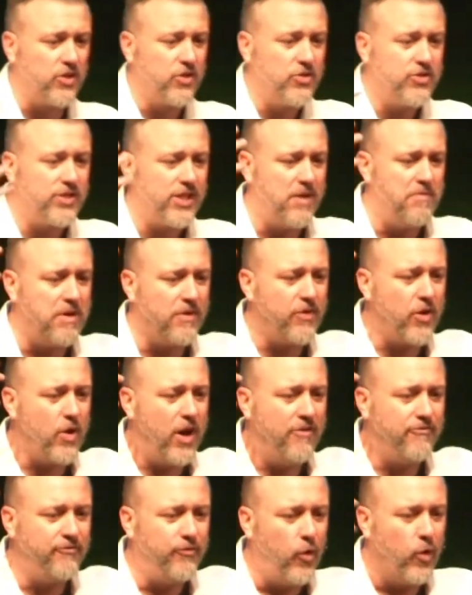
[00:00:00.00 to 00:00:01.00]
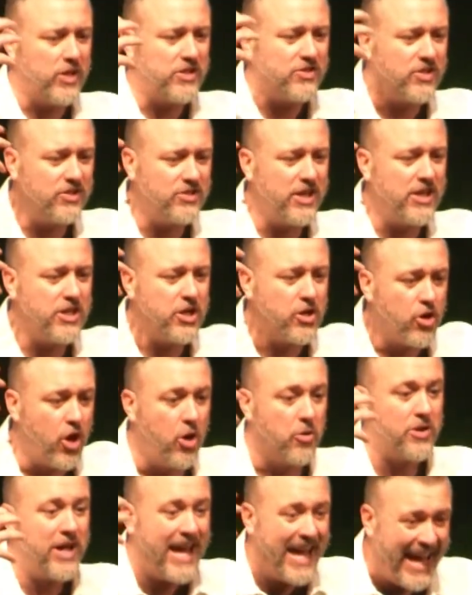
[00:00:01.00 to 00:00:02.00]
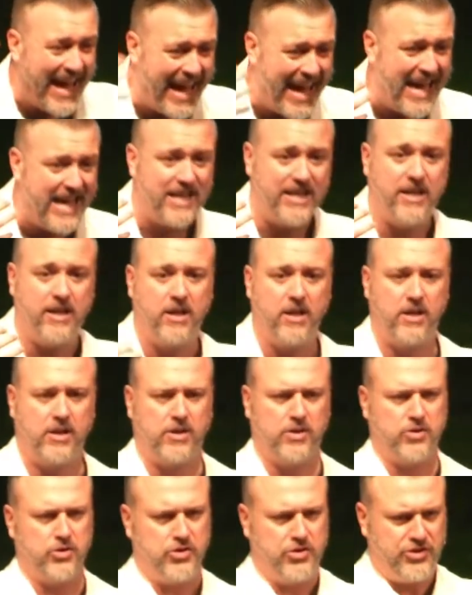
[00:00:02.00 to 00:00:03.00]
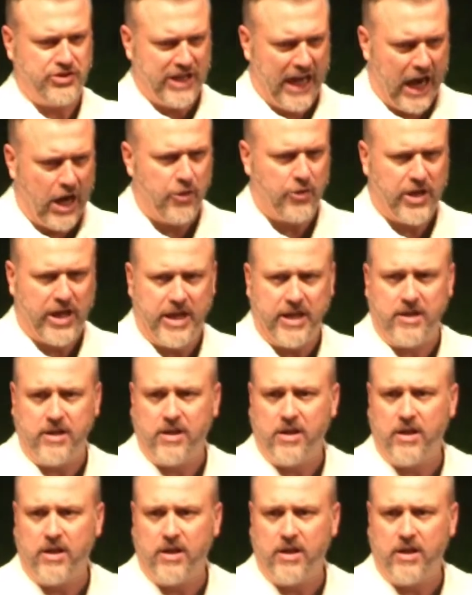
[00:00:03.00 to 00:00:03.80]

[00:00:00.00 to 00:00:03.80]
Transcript: or some of you have voices in your own head. Doubt it.